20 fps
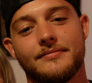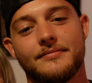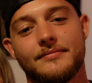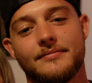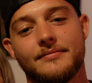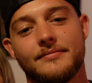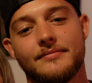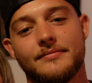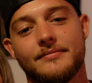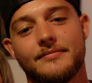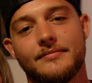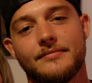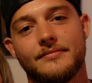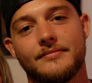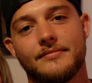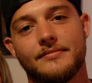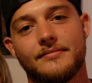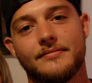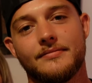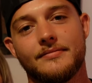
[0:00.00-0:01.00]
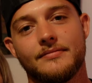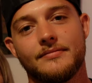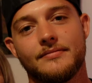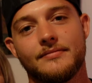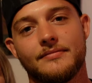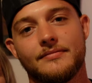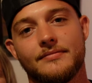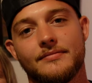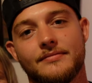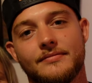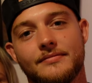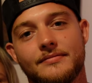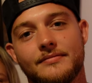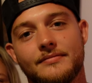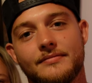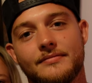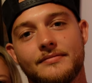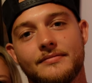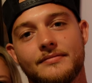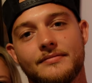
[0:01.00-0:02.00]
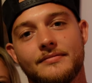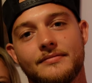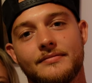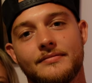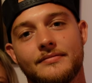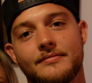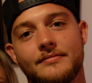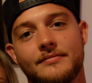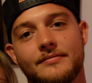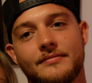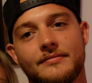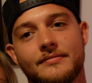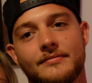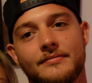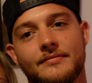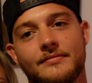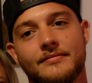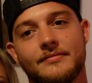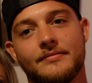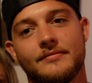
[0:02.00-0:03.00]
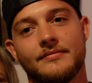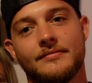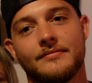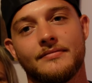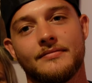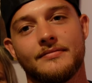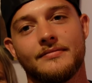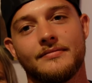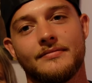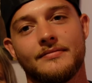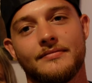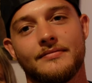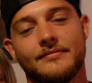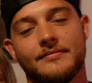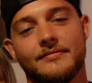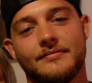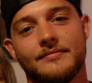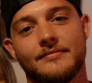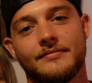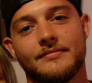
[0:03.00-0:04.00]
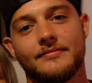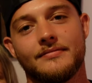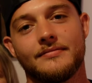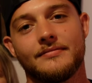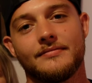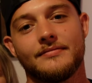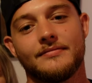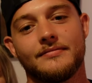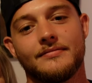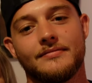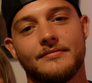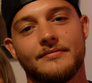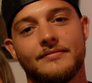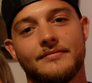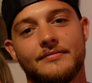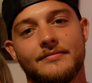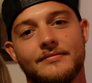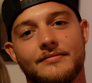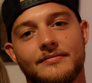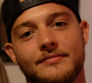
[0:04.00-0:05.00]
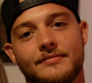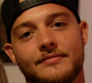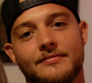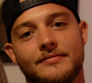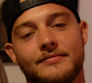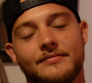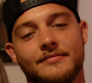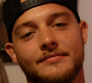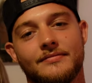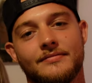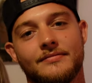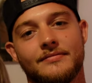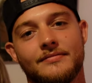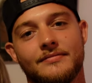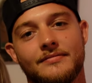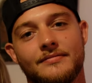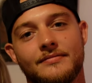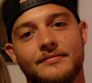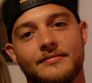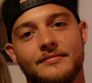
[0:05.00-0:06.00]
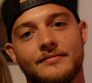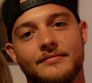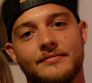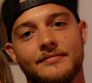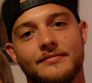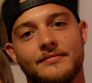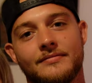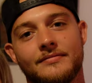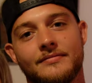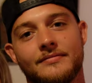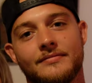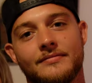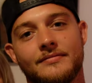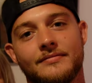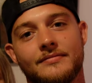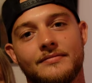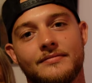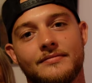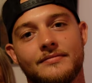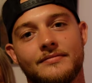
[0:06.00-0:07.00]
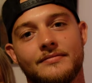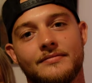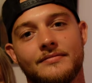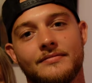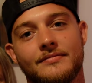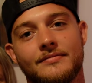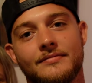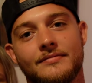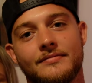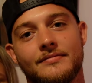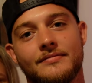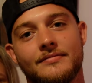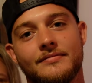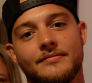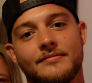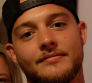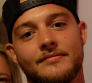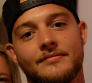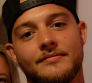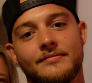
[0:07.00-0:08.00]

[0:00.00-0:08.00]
No words are spoken by the person on screen.